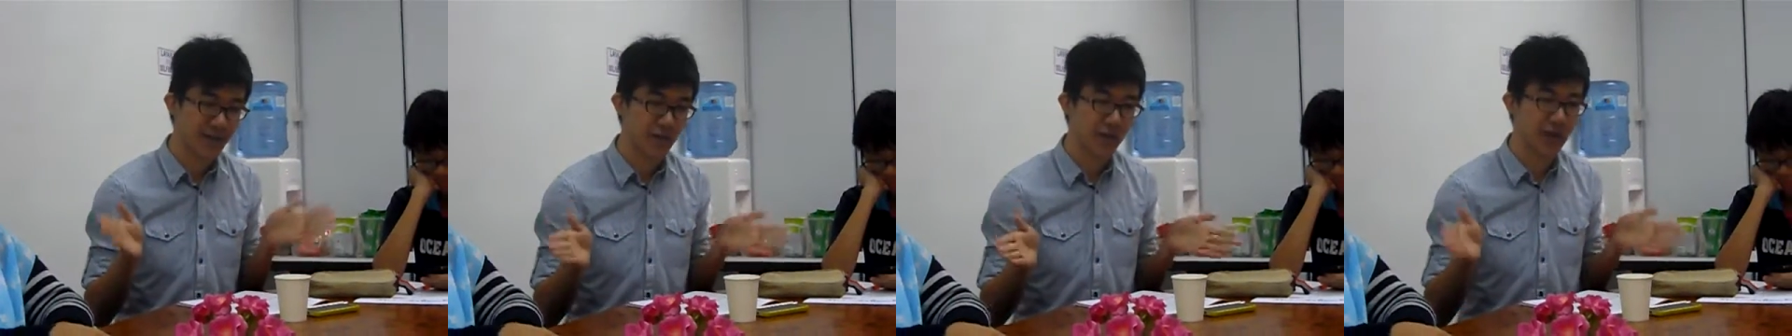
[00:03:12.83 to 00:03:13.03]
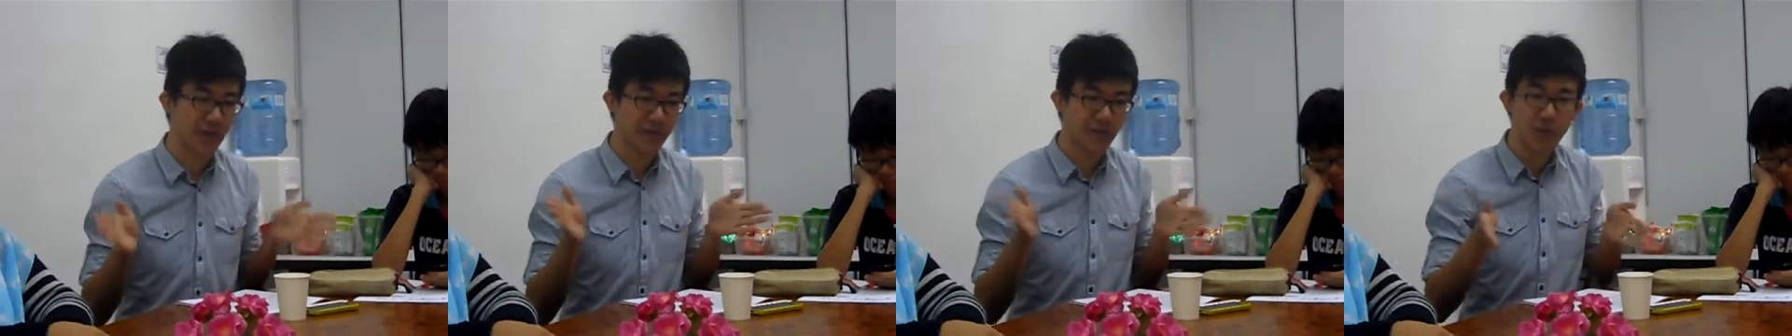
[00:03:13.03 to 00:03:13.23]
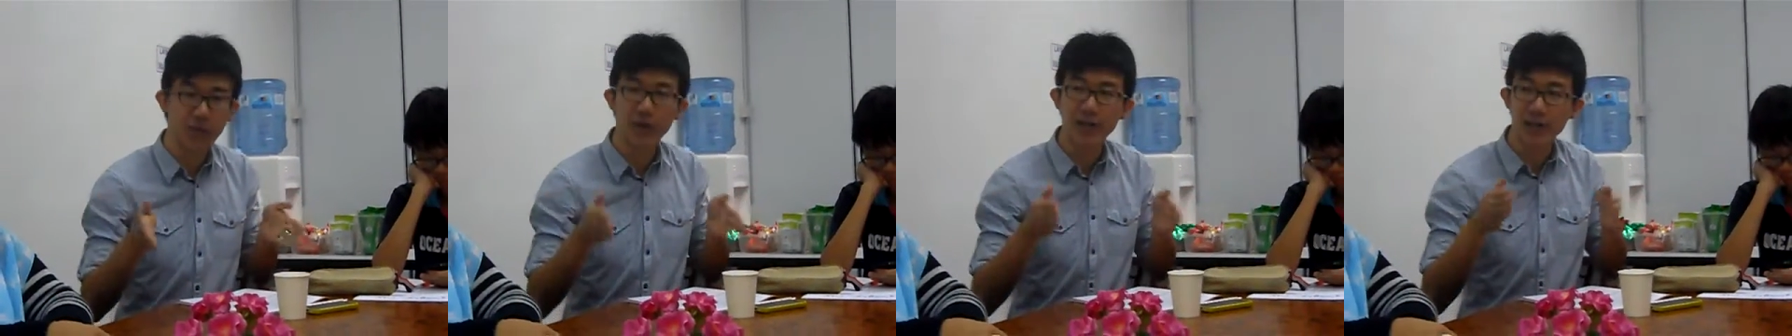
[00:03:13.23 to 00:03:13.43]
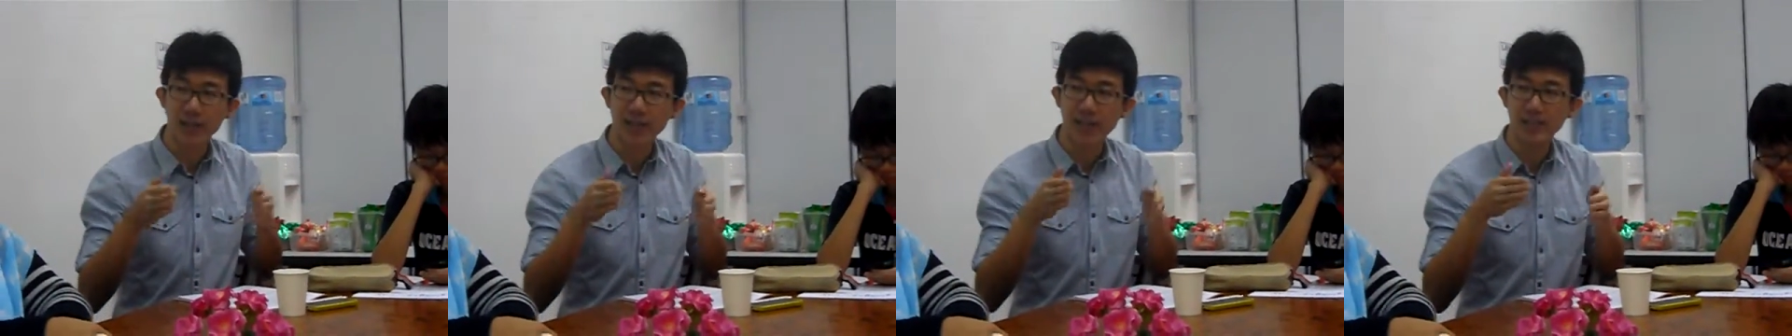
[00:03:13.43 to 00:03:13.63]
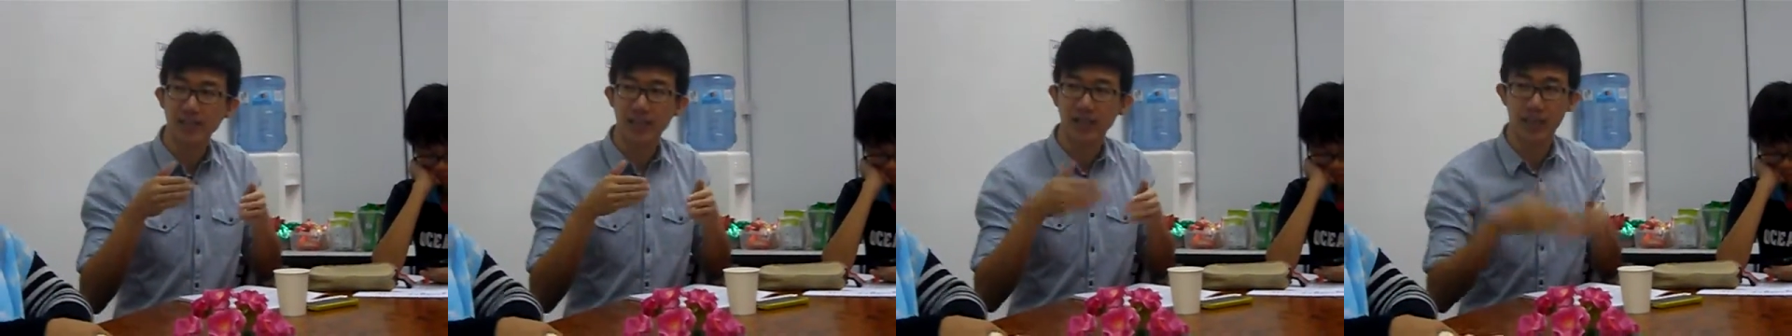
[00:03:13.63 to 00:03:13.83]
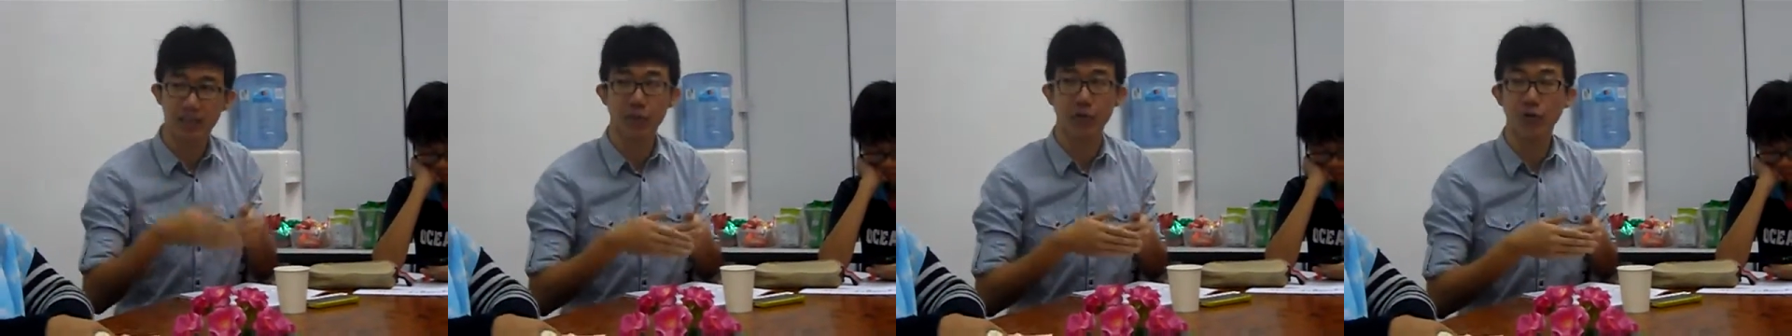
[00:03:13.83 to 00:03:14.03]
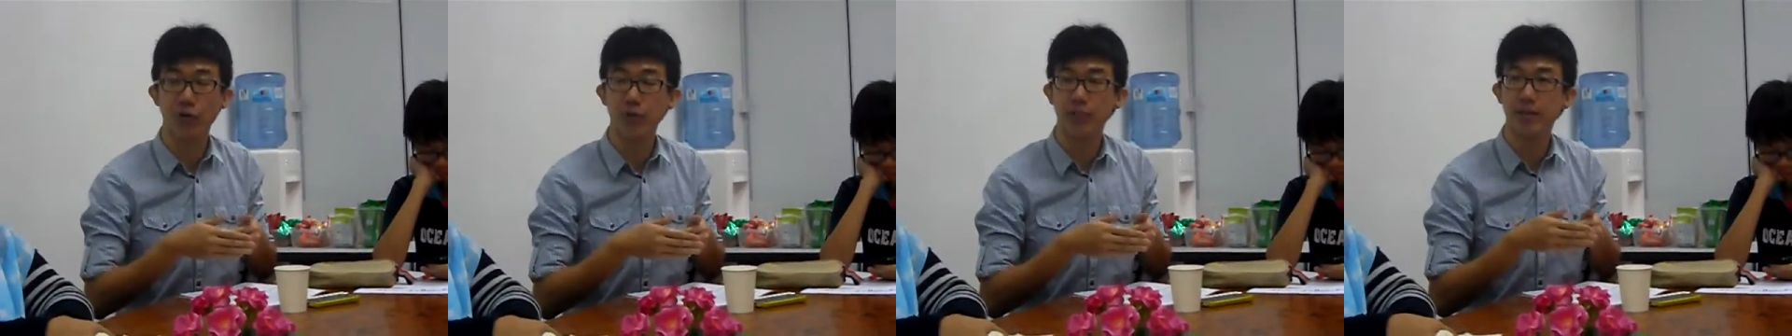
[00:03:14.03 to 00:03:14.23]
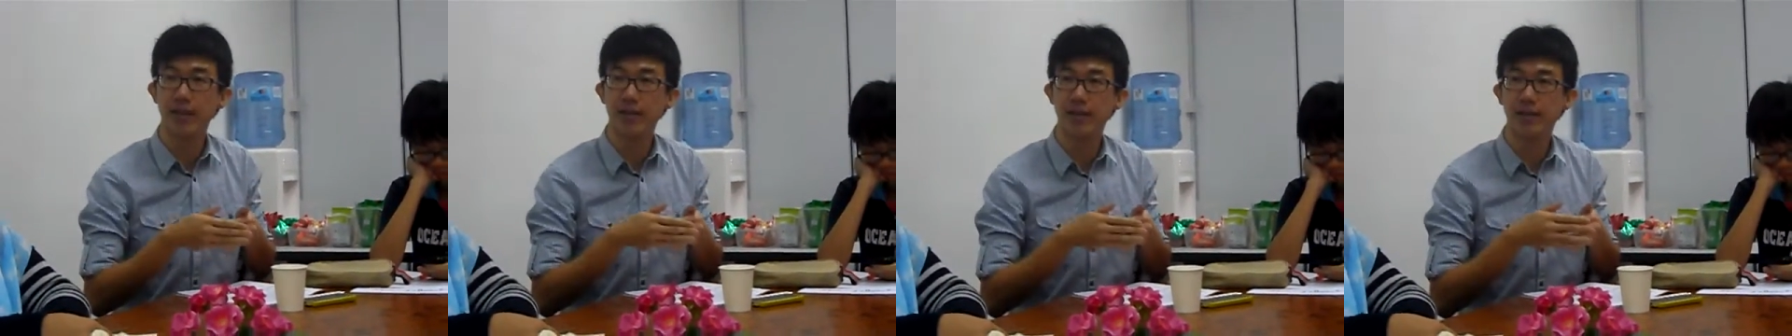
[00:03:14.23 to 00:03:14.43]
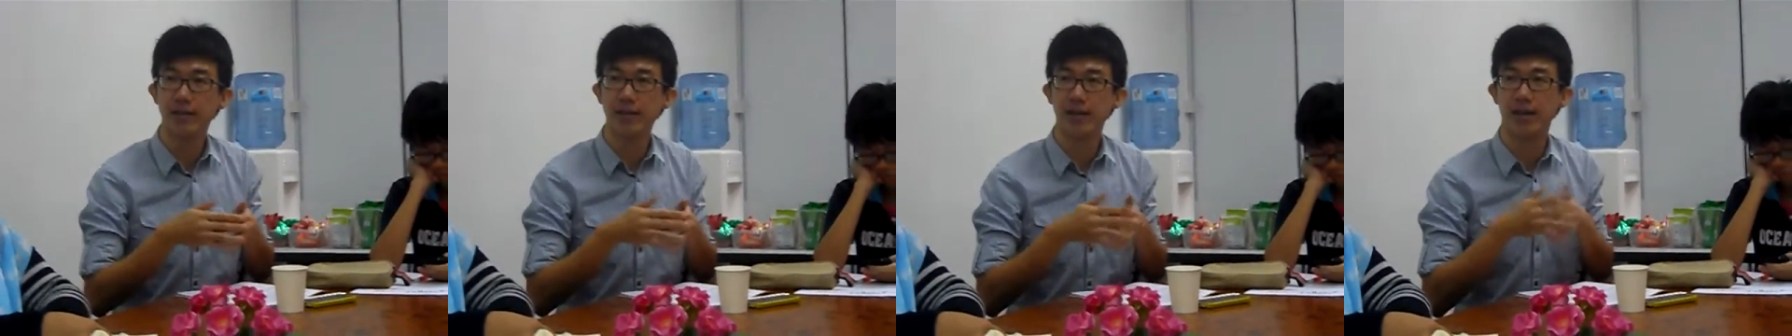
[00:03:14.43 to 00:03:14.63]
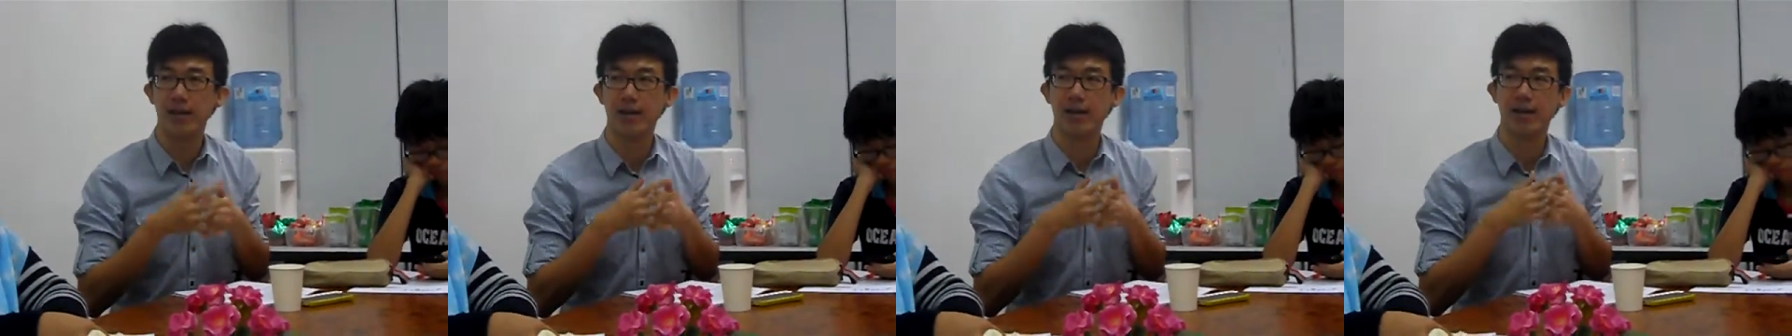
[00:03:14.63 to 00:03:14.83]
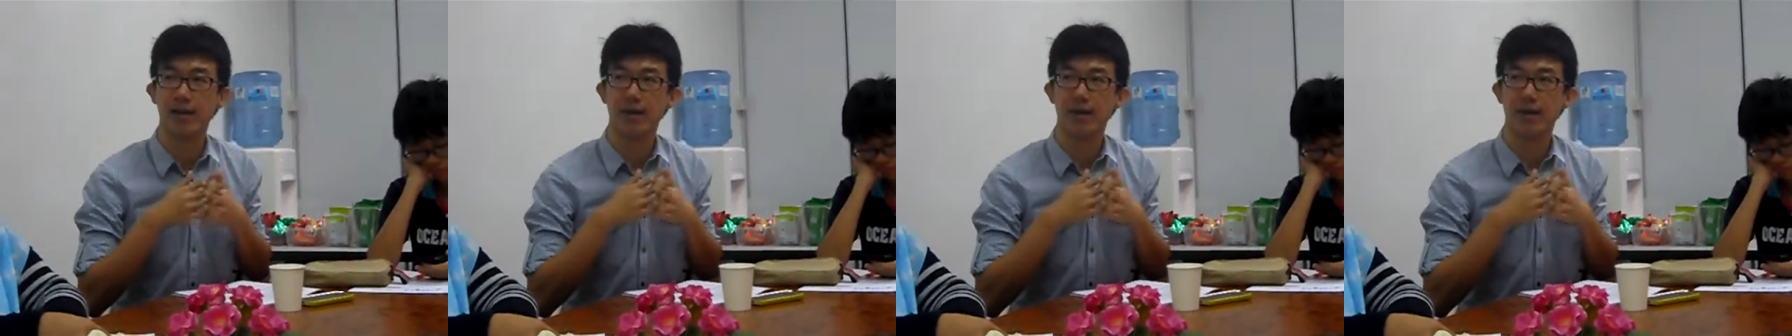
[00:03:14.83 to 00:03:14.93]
if you involve in this procurement